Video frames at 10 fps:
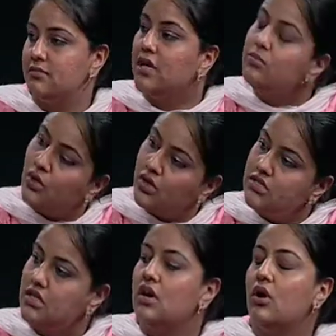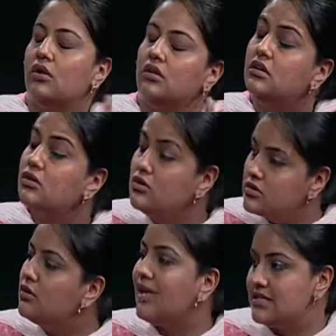being brought on the
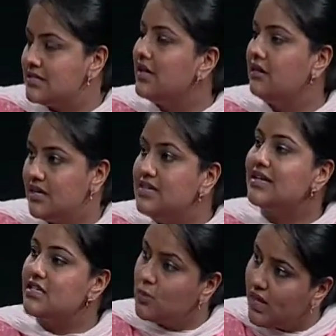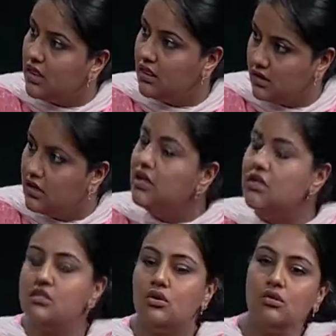co-scholastic areas as well.
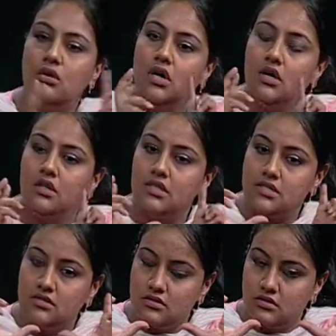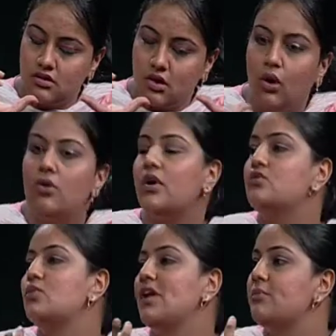So this
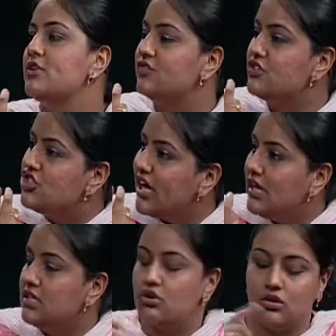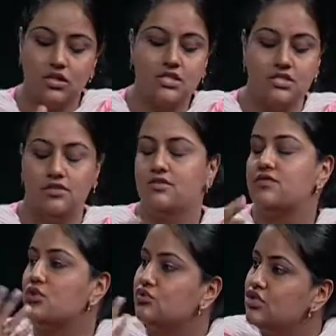all-round development of the child, cognitive,
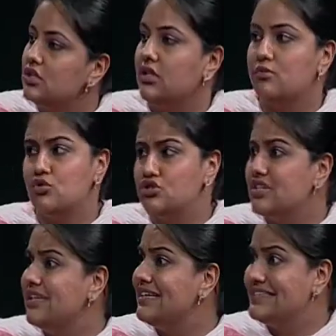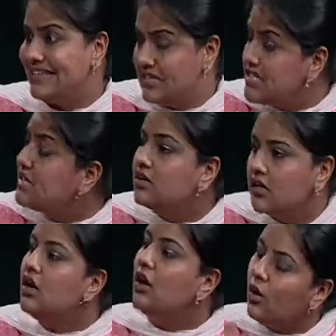social, emotional, aesthetic,
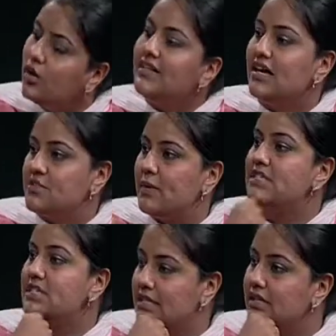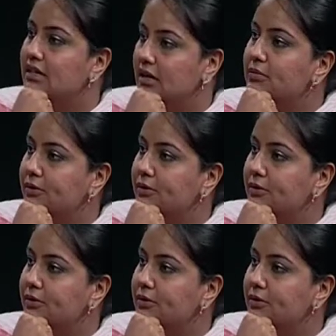all the aspects are taken up.